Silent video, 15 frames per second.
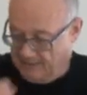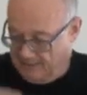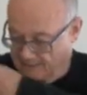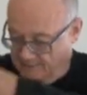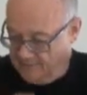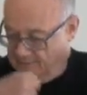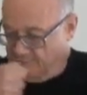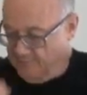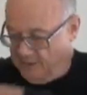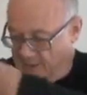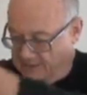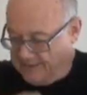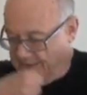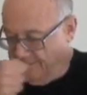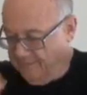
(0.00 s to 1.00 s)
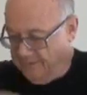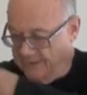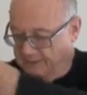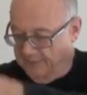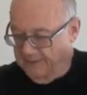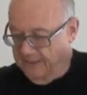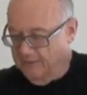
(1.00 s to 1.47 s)
it
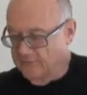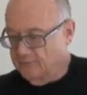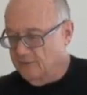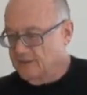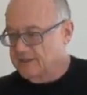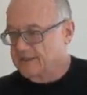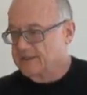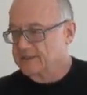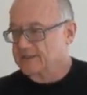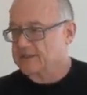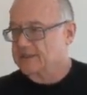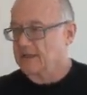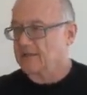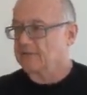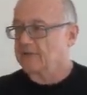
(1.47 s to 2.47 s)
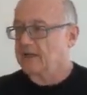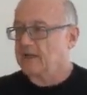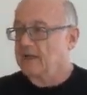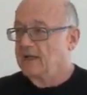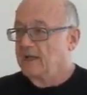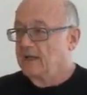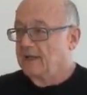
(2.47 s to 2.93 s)
positively reinforces itself.
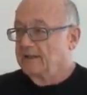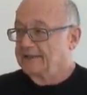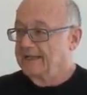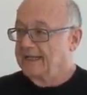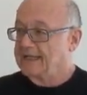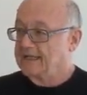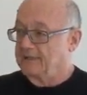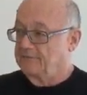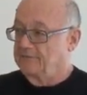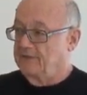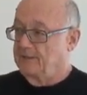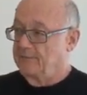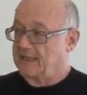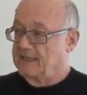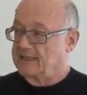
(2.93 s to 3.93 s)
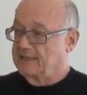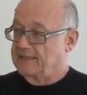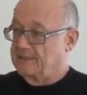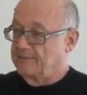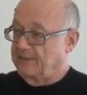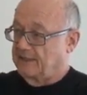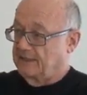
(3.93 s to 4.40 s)
Negative feedback is
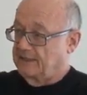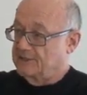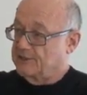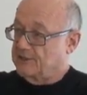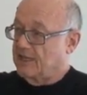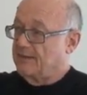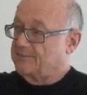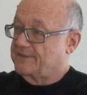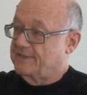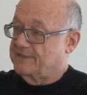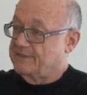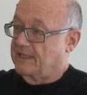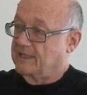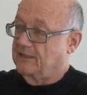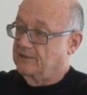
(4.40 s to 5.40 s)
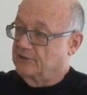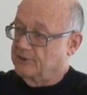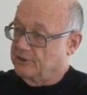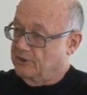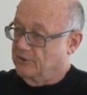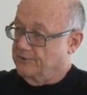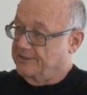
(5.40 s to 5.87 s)
something that stops the cycle or
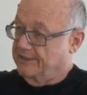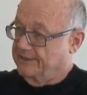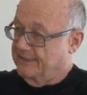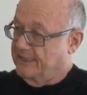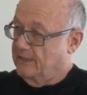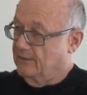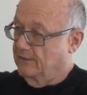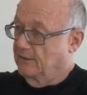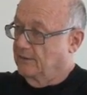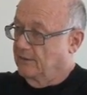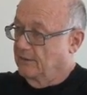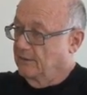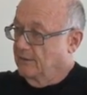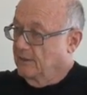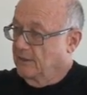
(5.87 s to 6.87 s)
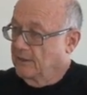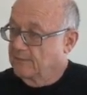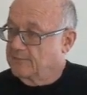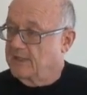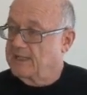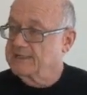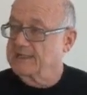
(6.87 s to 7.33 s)
slows it down.
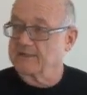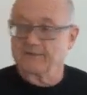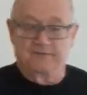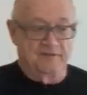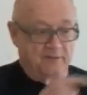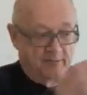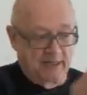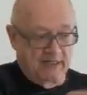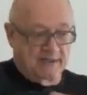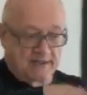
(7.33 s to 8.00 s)
Positive feedback